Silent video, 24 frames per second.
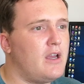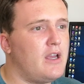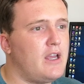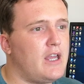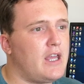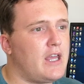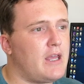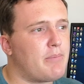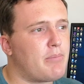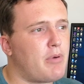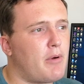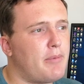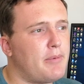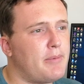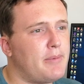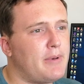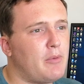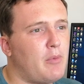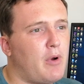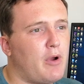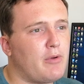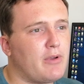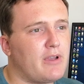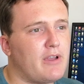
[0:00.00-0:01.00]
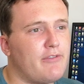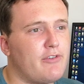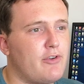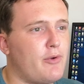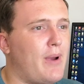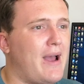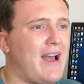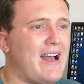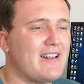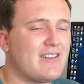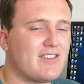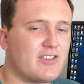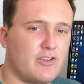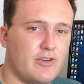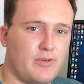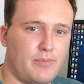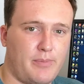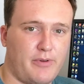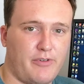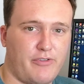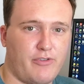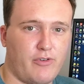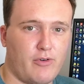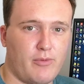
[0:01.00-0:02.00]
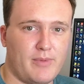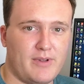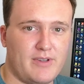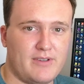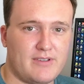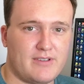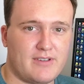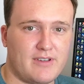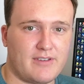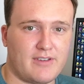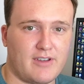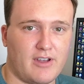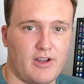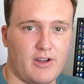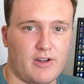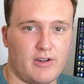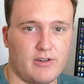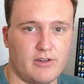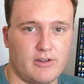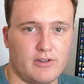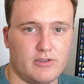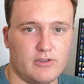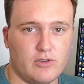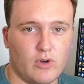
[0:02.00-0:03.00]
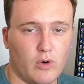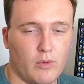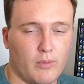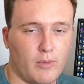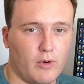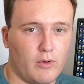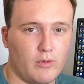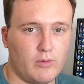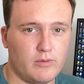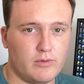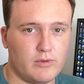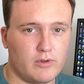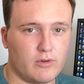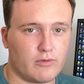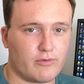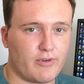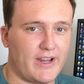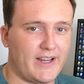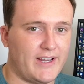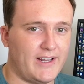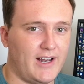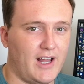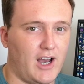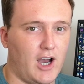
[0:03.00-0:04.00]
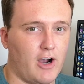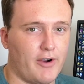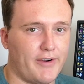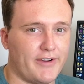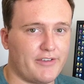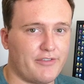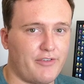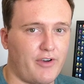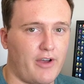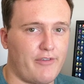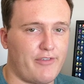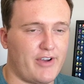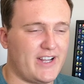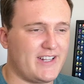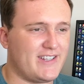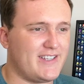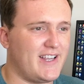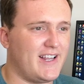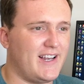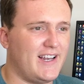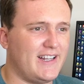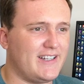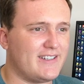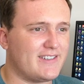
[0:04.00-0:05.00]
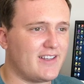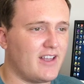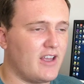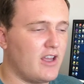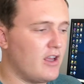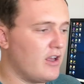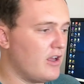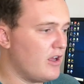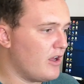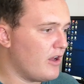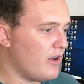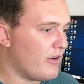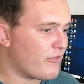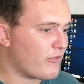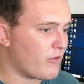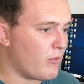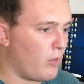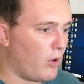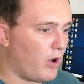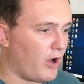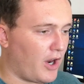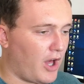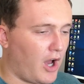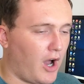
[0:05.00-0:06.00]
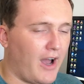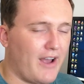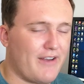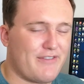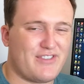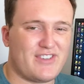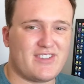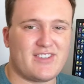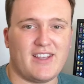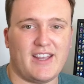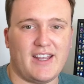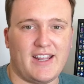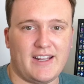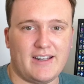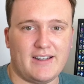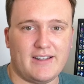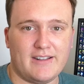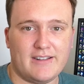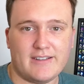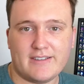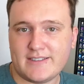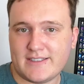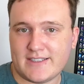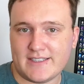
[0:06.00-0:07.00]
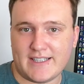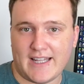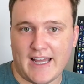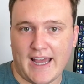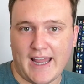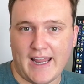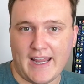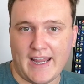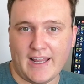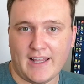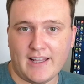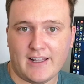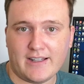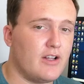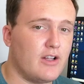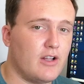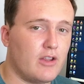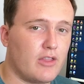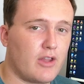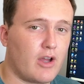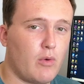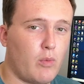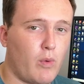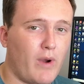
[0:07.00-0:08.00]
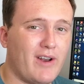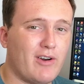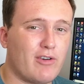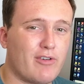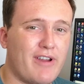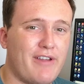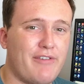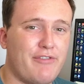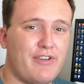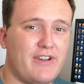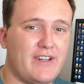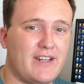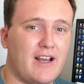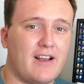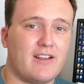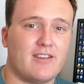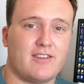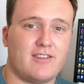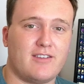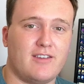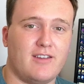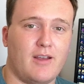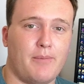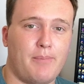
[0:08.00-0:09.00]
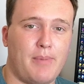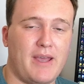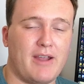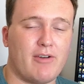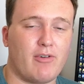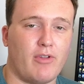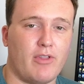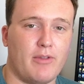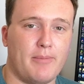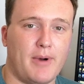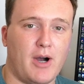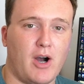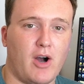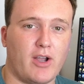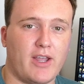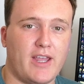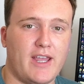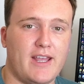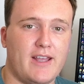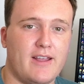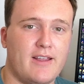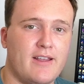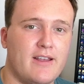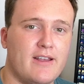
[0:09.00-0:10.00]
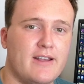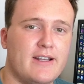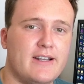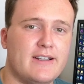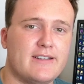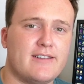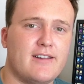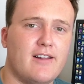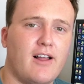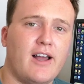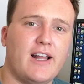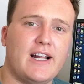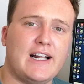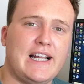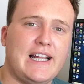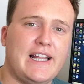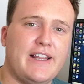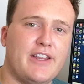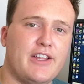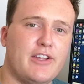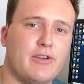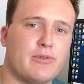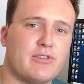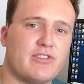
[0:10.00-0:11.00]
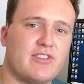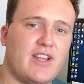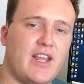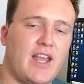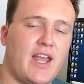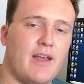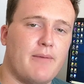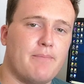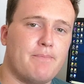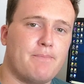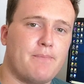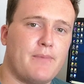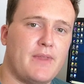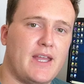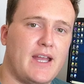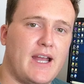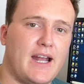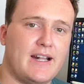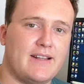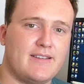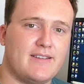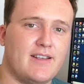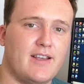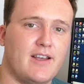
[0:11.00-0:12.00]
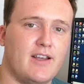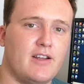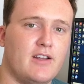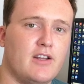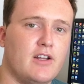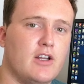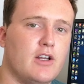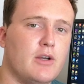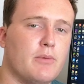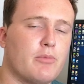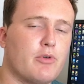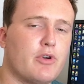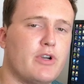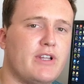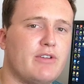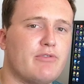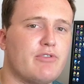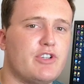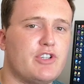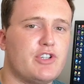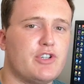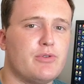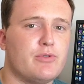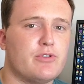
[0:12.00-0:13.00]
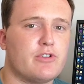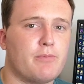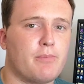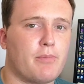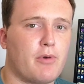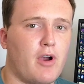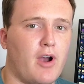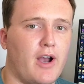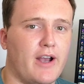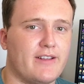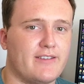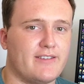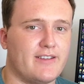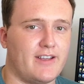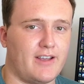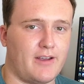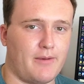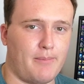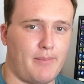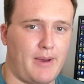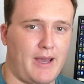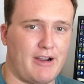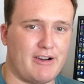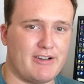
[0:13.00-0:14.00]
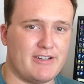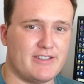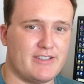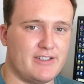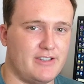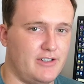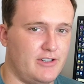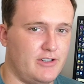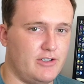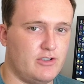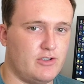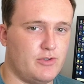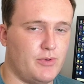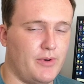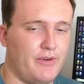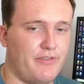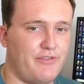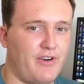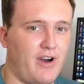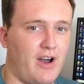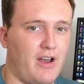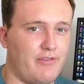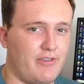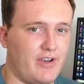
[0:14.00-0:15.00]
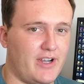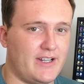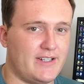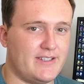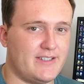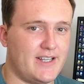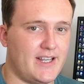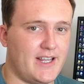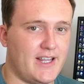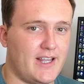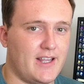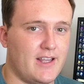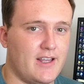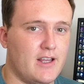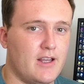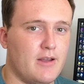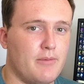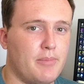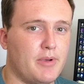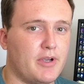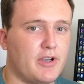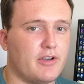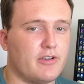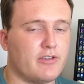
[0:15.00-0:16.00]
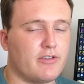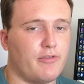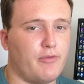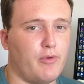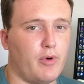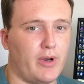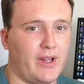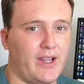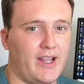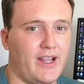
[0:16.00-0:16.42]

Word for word: It probably won't give you as good performance as a normal or regular RX 580, at least from what I've seen today, though when or if it does appear on the market, it's likely that you'll see it at a pretty reduced price in comparison to a 580 because of what it